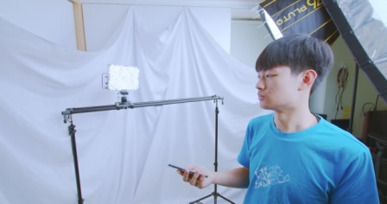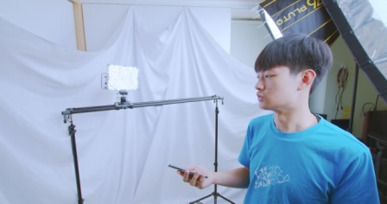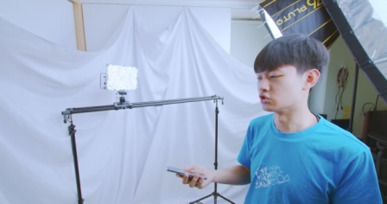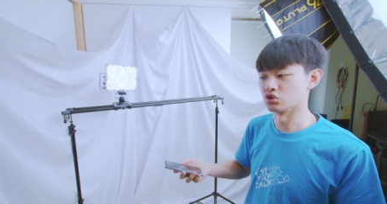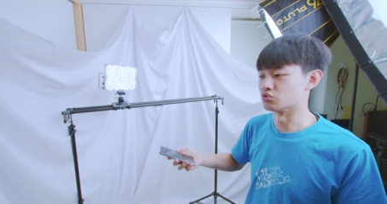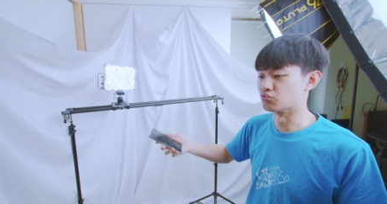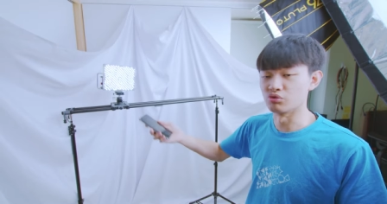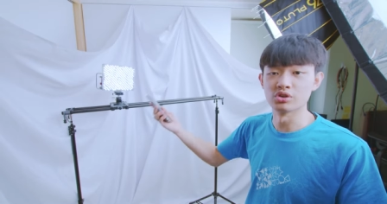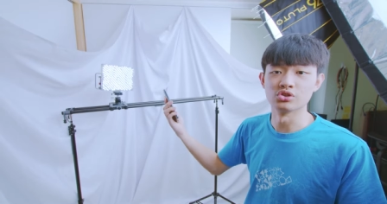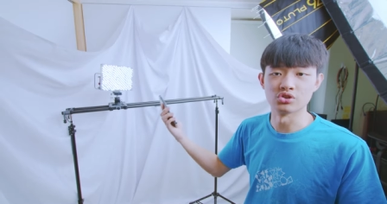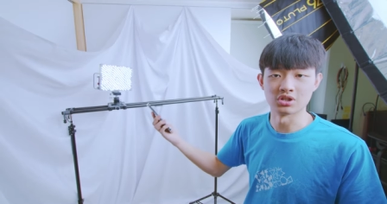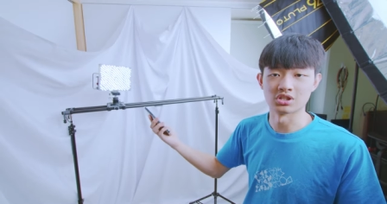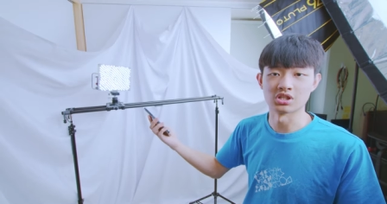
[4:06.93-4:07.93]
It just
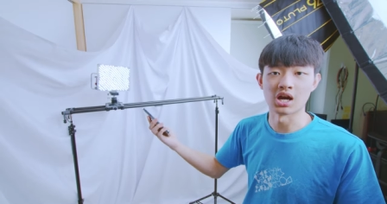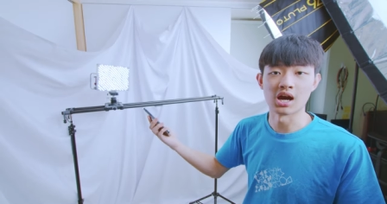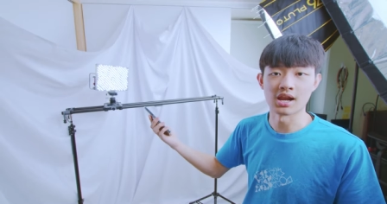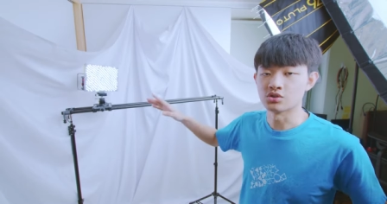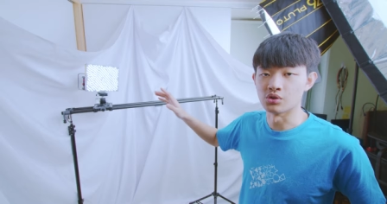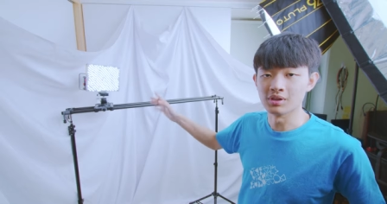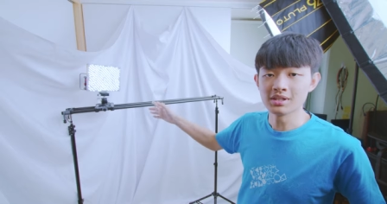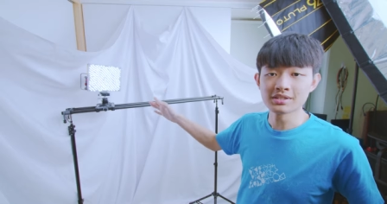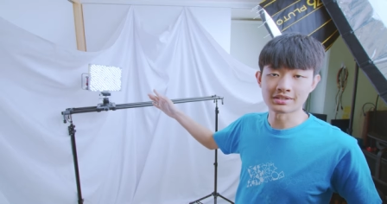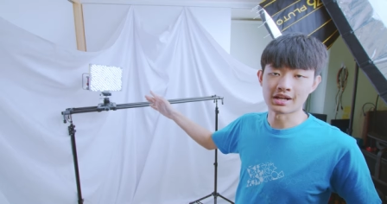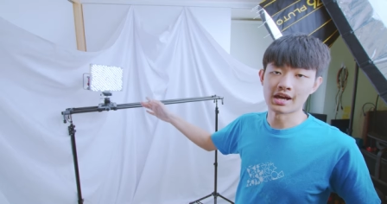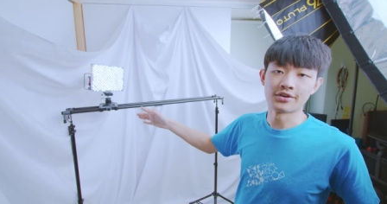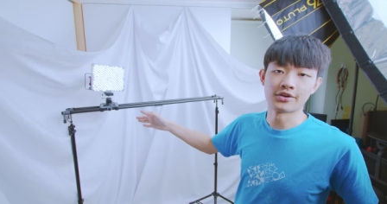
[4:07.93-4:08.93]
ruins your shot. So this
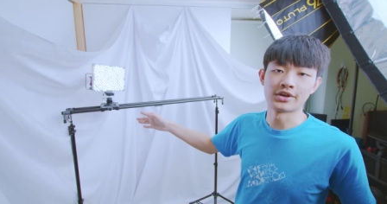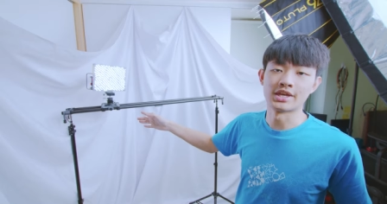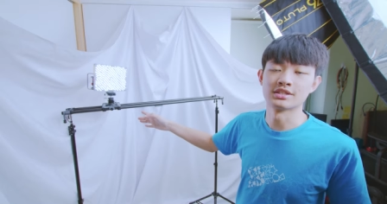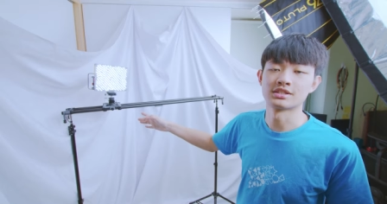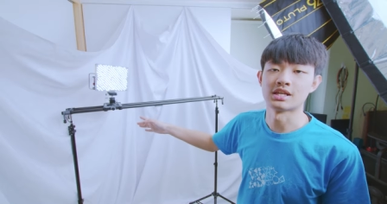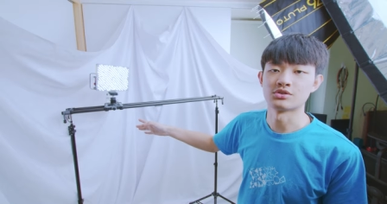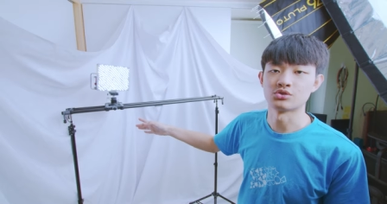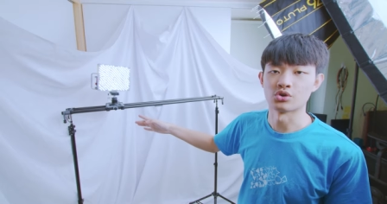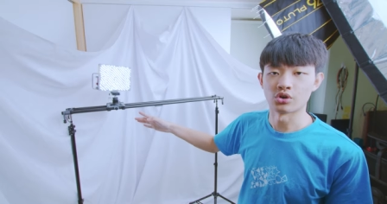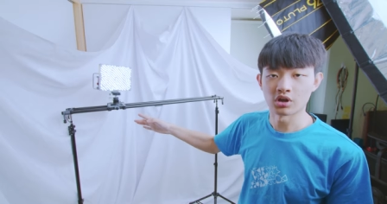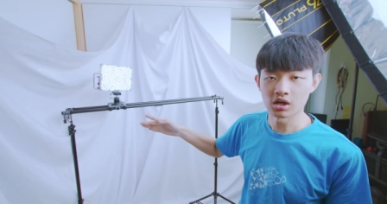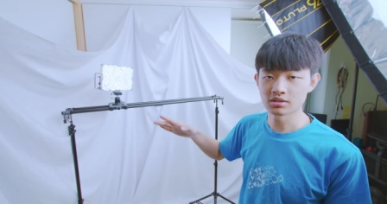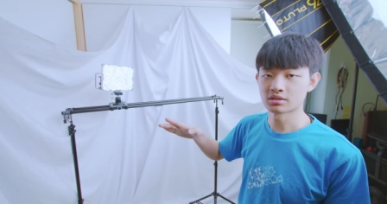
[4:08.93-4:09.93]
slider can set your
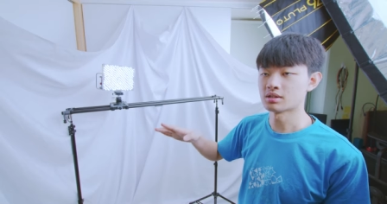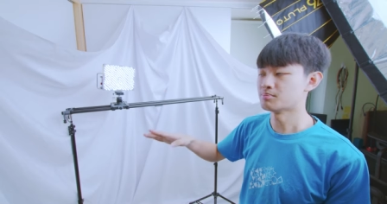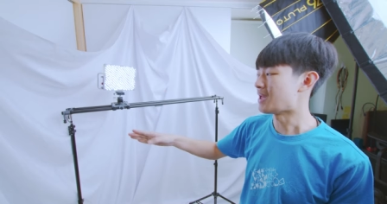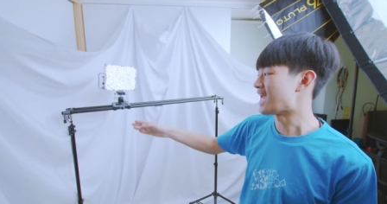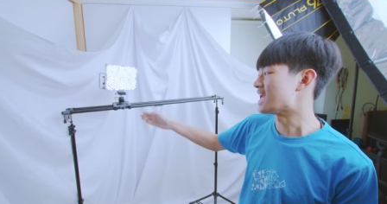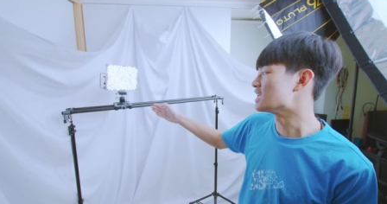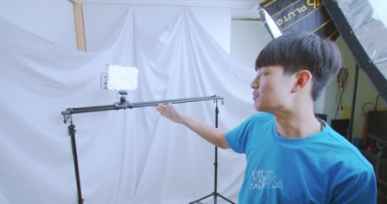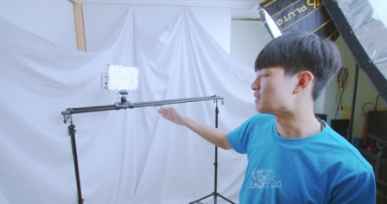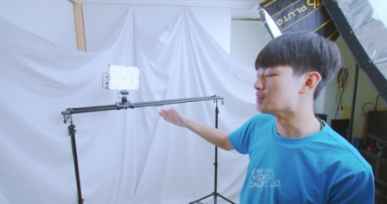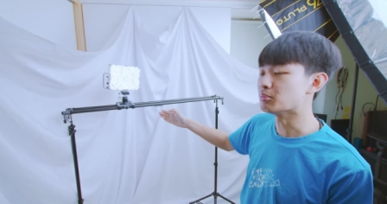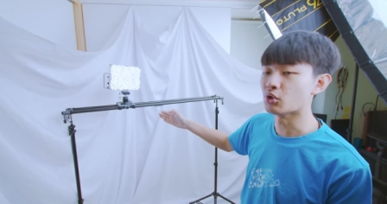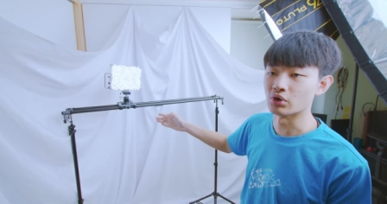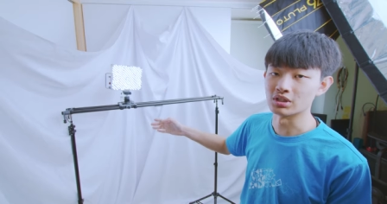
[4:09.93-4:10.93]
custom A B
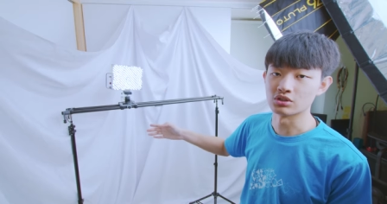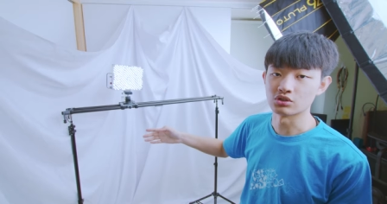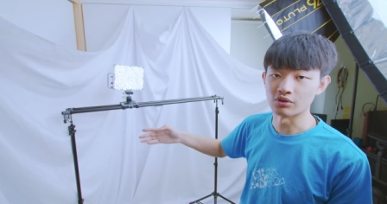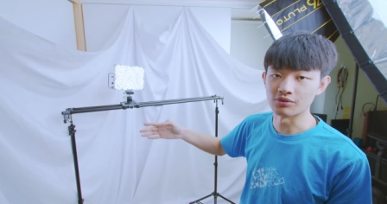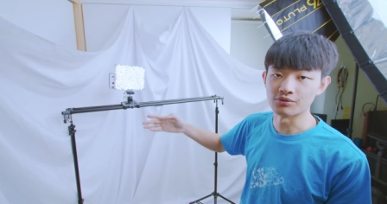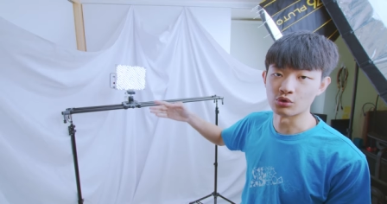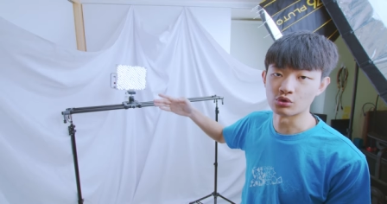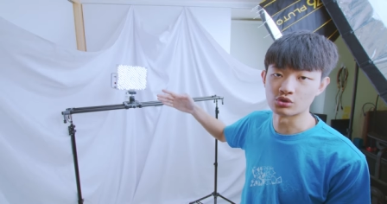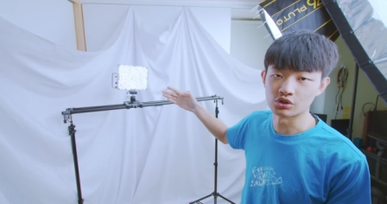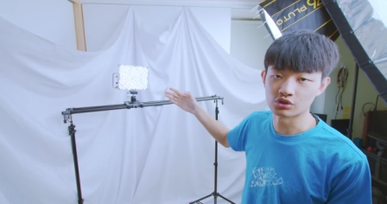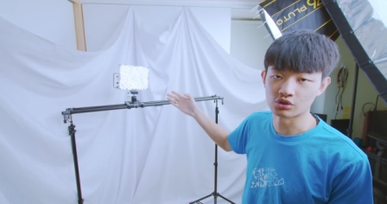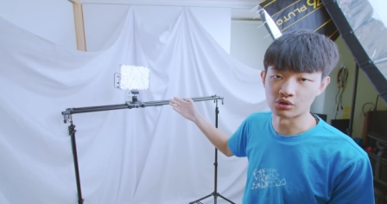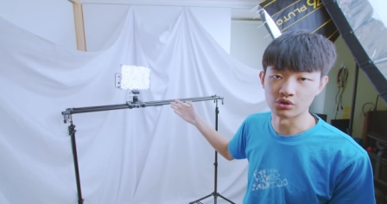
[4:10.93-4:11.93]
point. So if you're
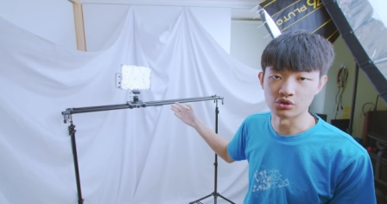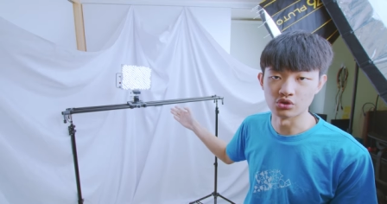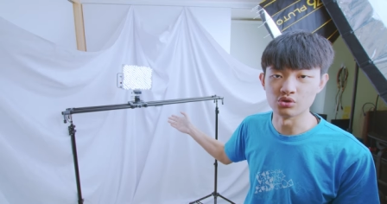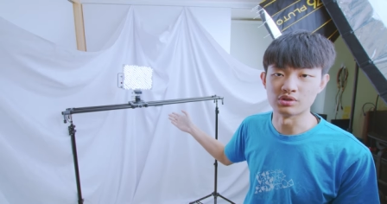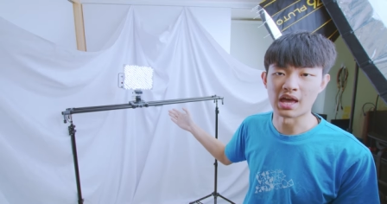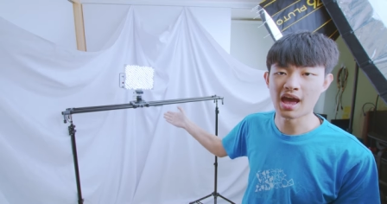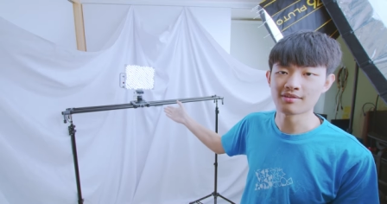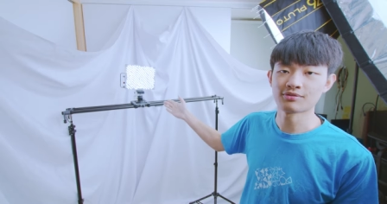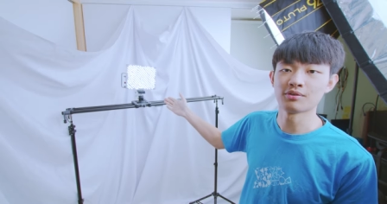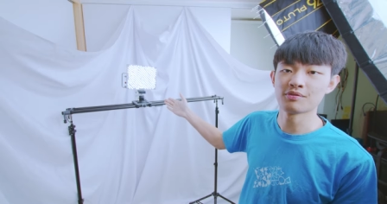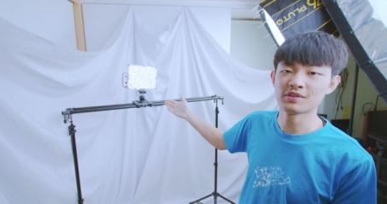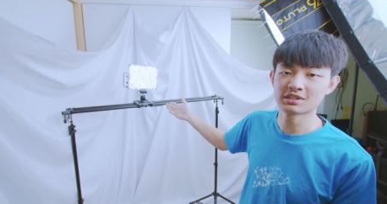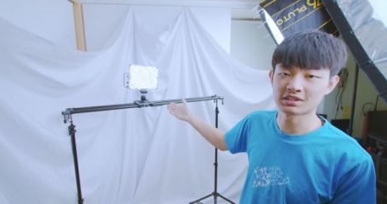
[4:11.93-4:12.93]
just going to use half
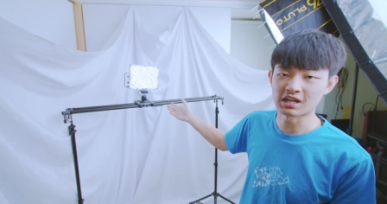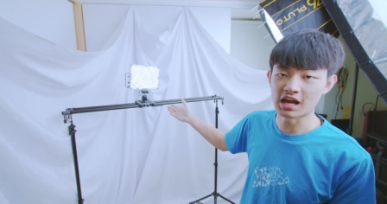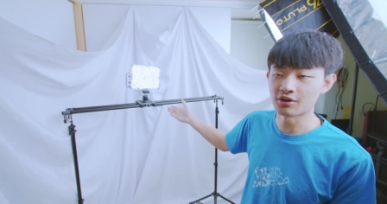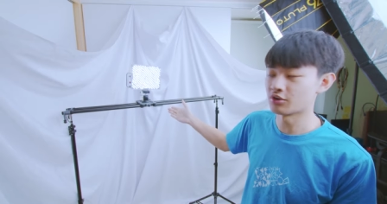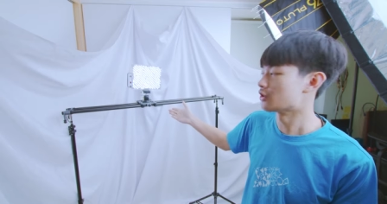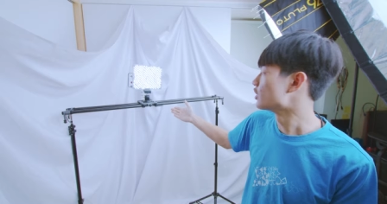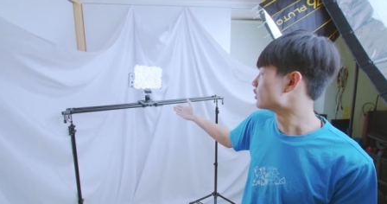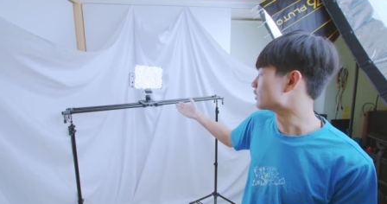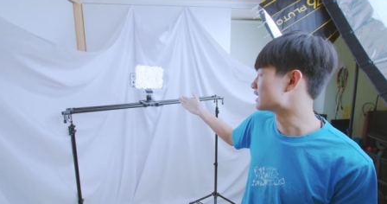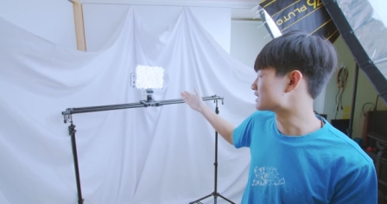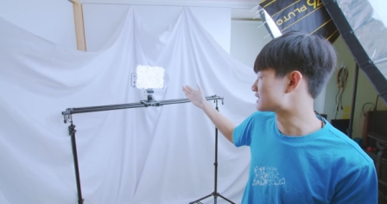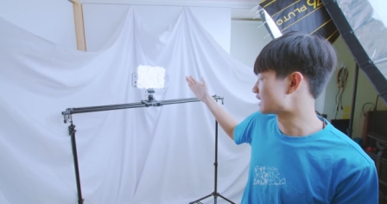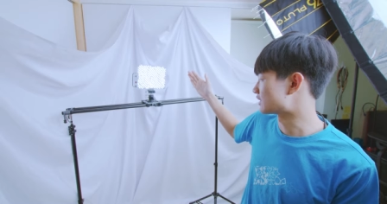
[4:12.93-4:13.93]
of the slider, you
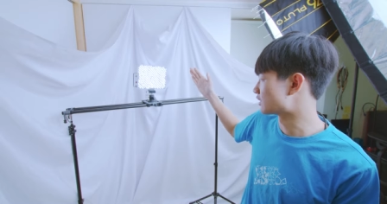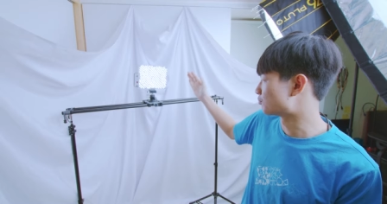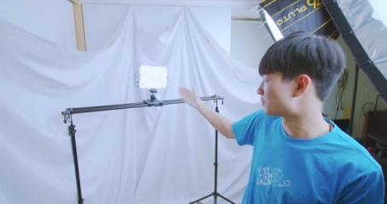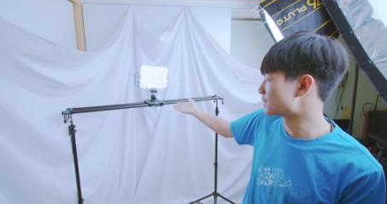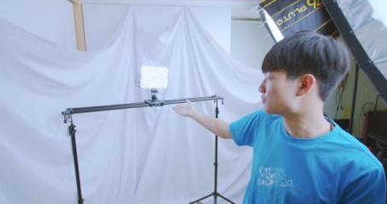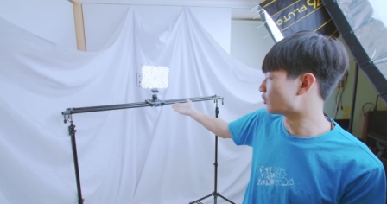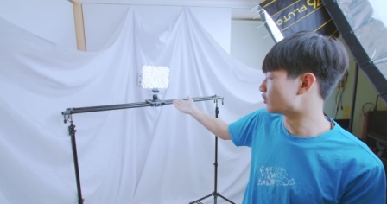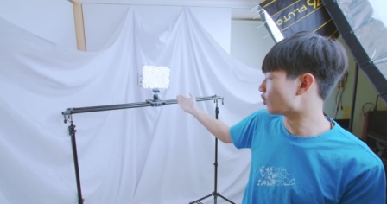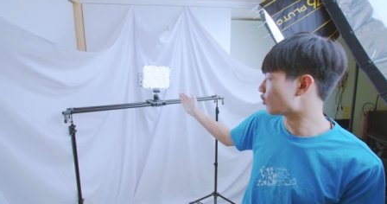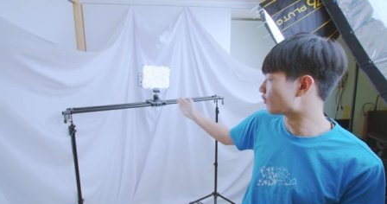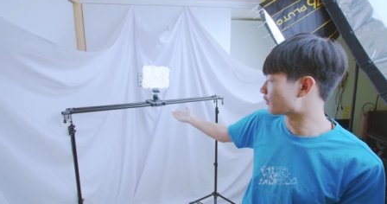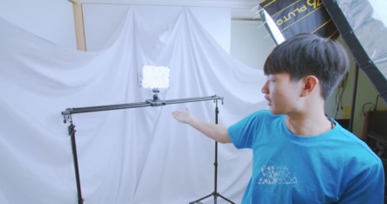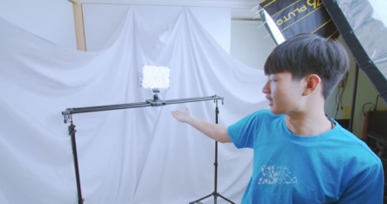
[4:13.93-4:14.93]
can set the B point over